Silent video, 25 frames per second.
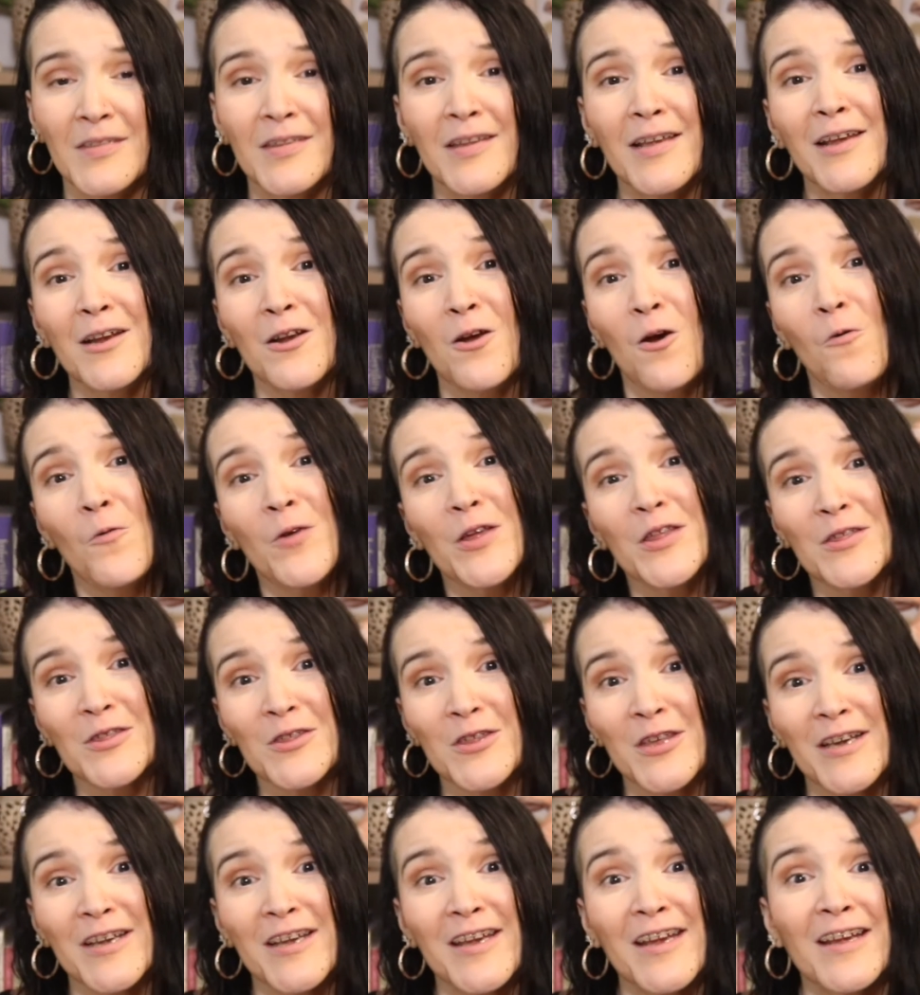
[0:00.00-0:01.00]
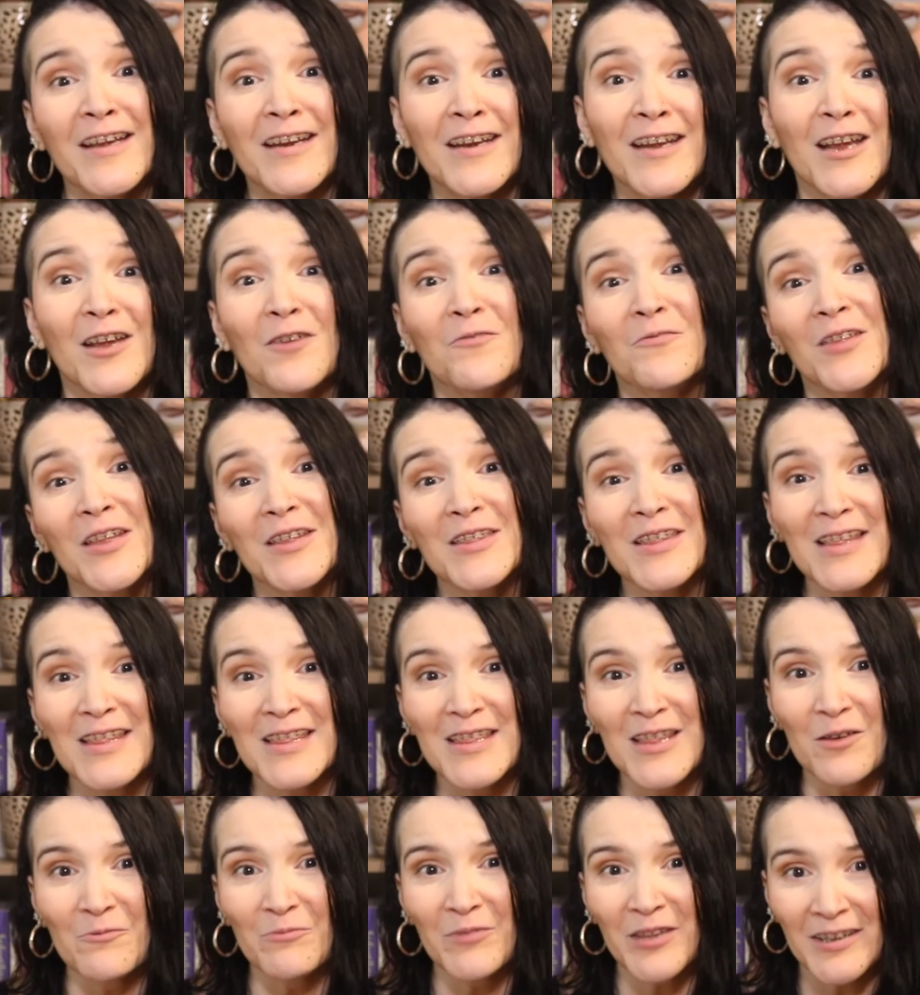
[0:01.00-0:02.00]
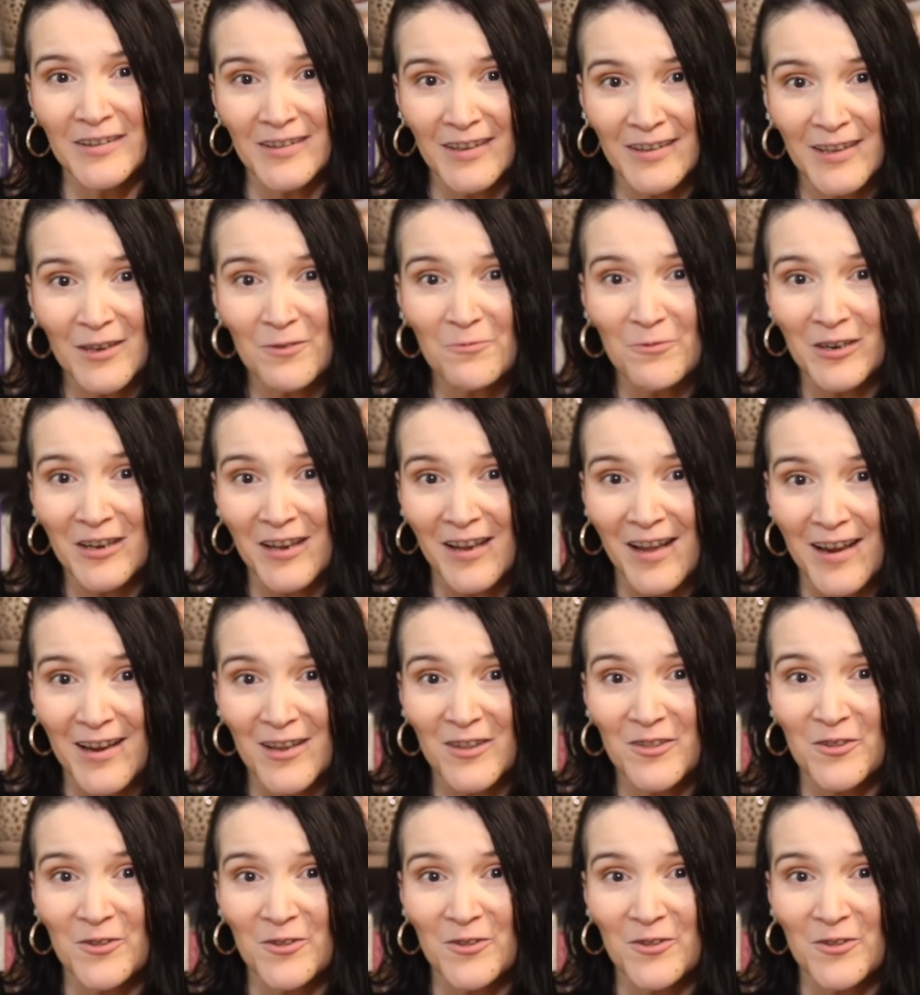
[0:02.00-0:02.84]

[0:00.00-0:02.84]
And always check in if this is something that they would like